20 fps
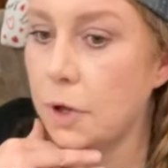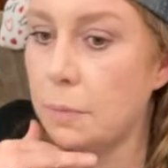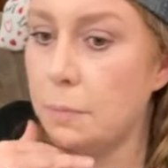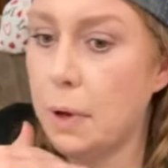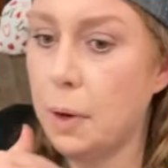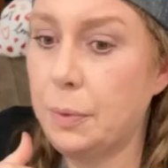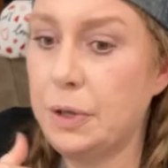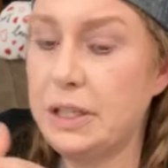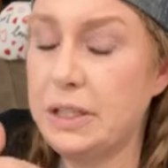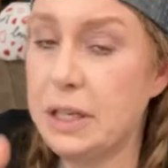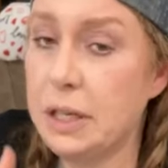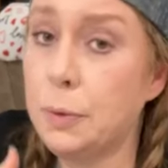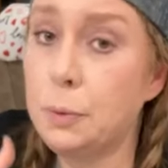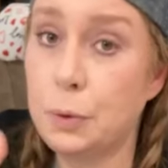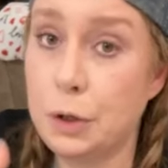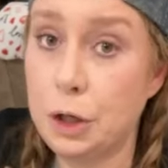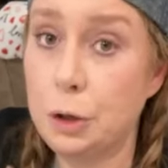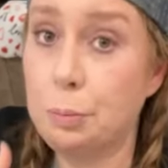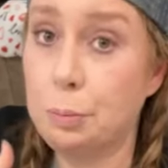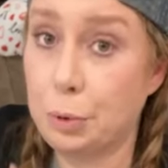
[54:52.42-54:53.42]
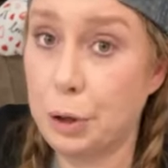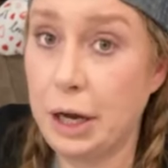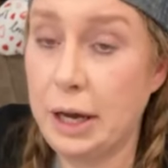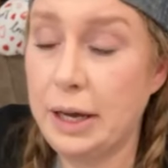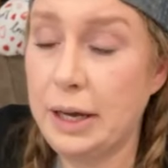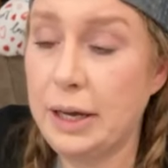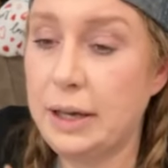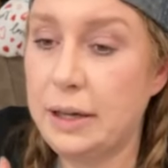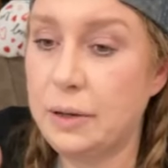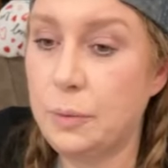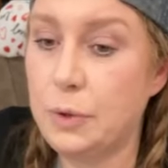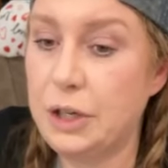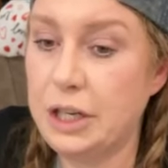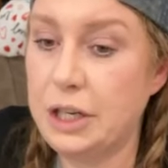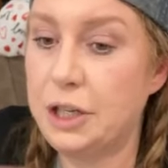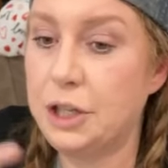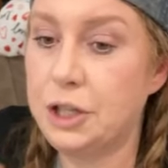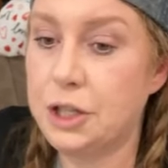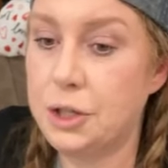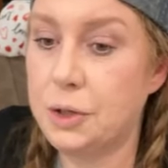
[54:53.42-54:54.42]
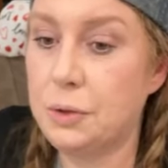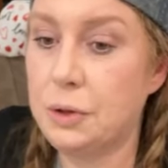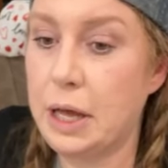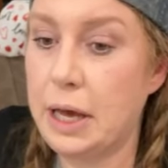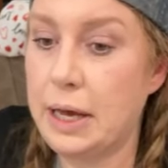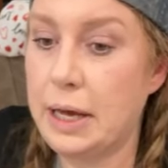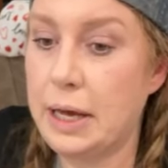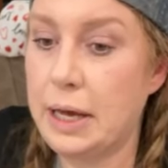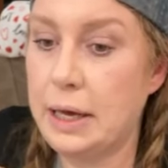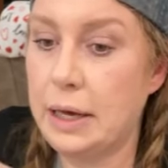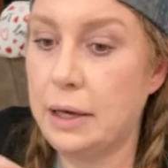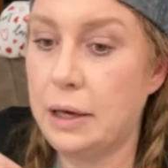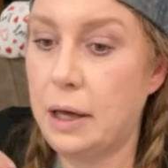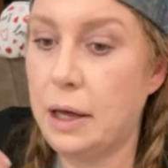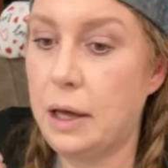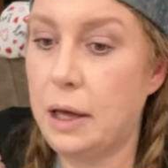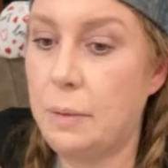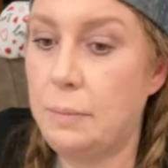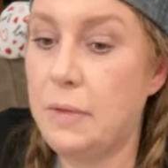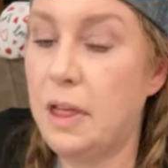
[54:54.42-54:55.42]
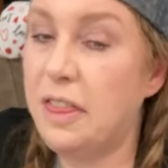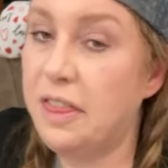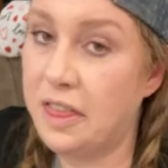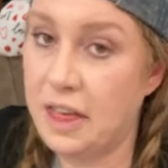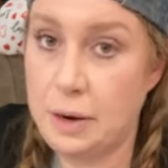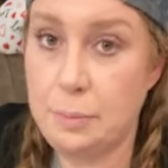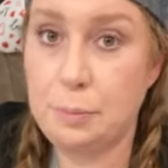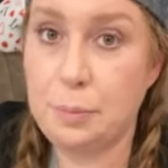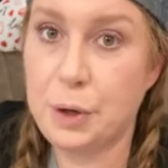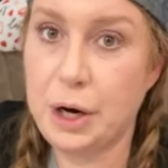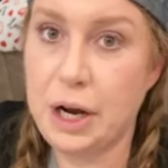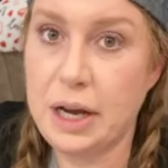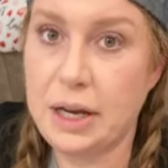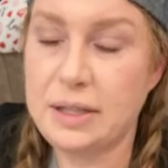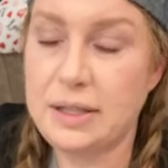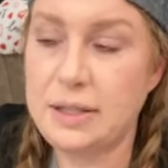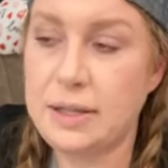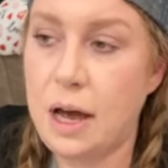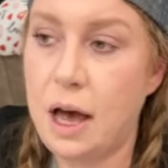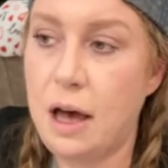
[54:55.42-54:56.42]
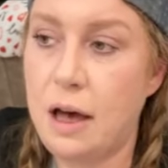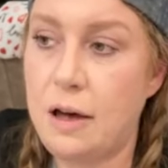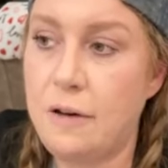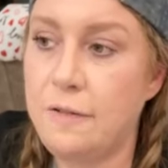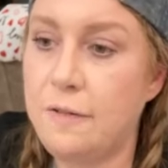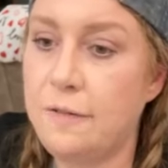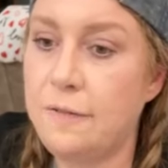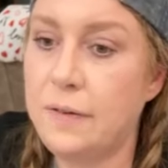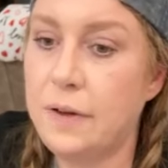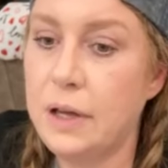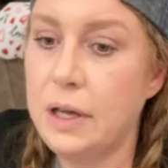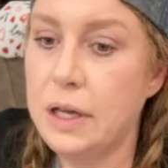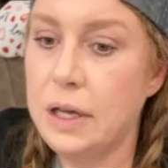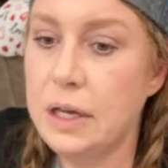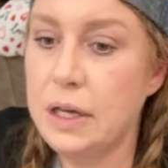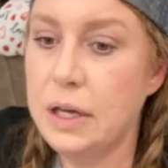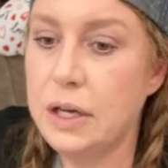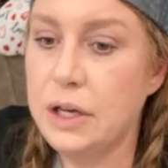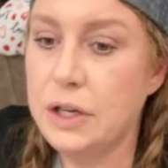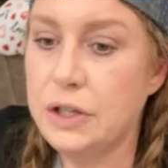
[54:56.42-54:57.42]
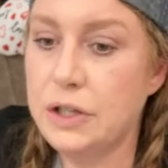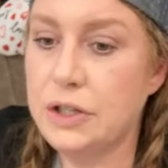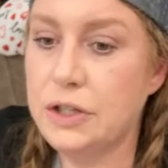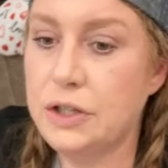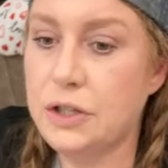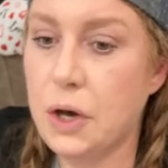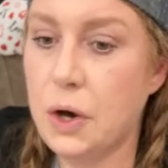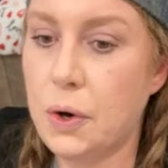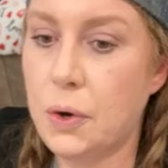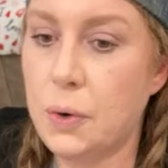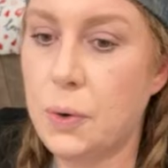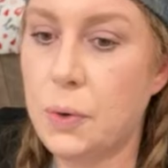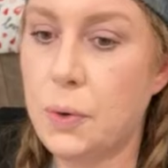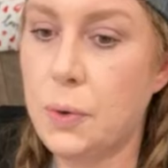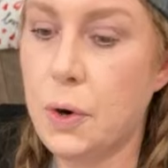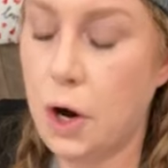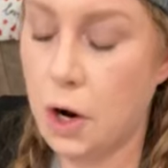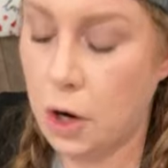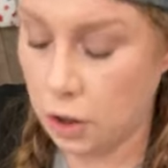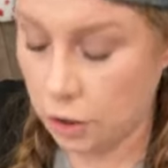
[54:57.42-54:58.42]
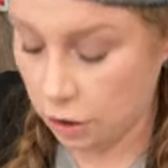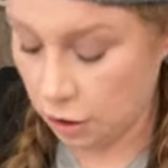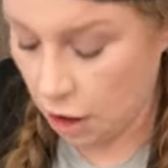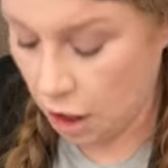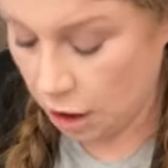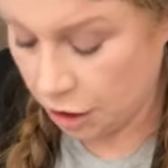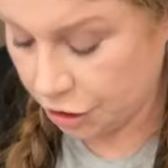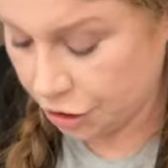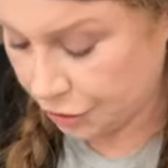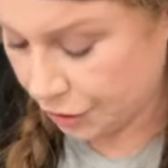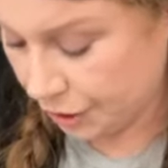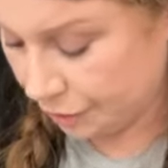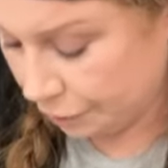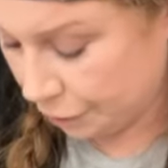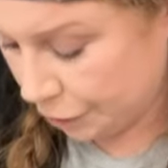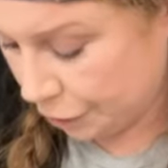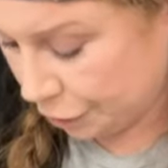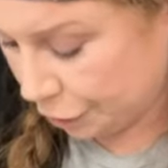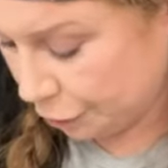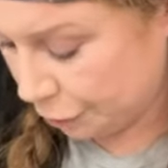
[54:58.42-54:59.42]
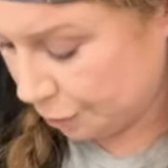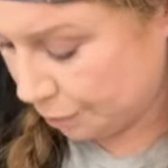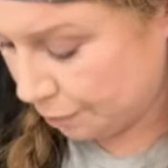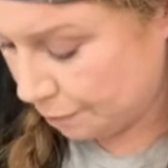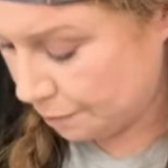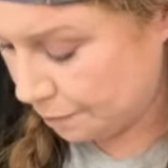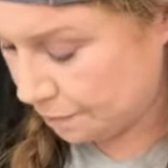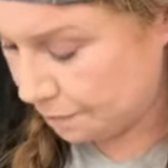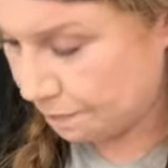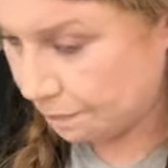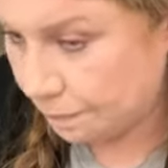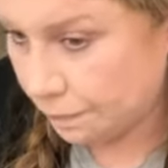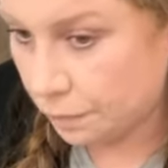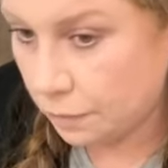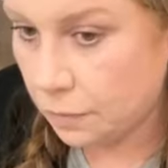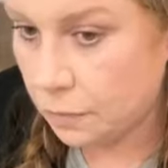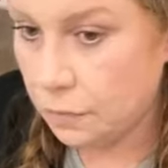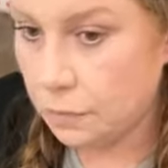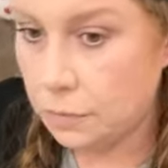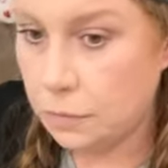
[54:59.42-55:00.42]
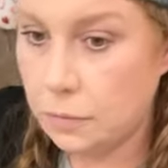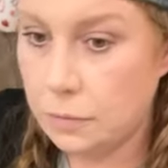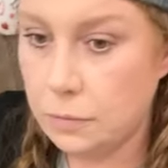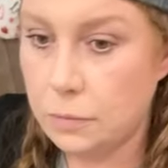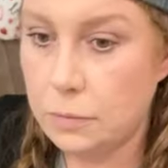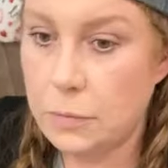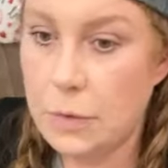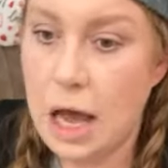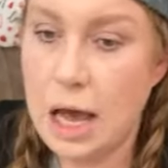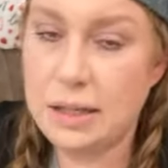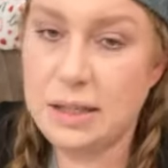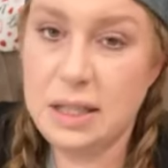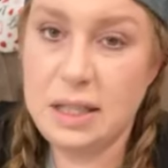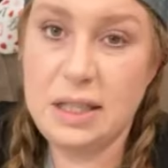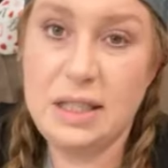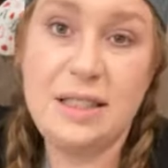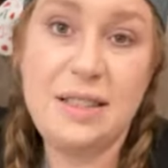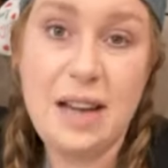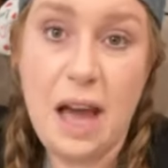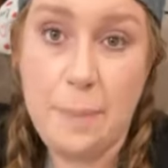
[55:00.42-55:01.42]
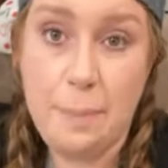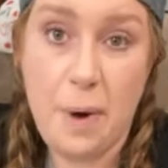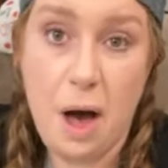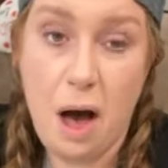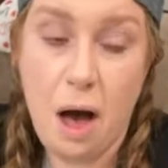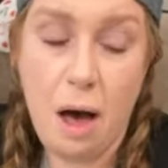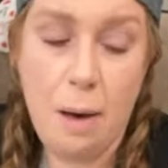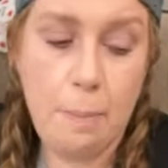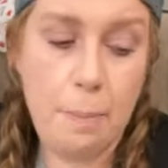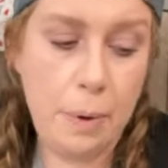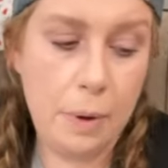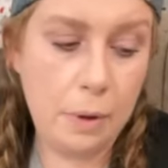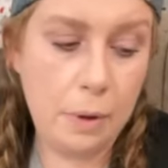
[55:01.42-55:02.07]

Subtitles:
But we did real brick. We didn't do like the thin brick stuff. So our laundry room has a step up.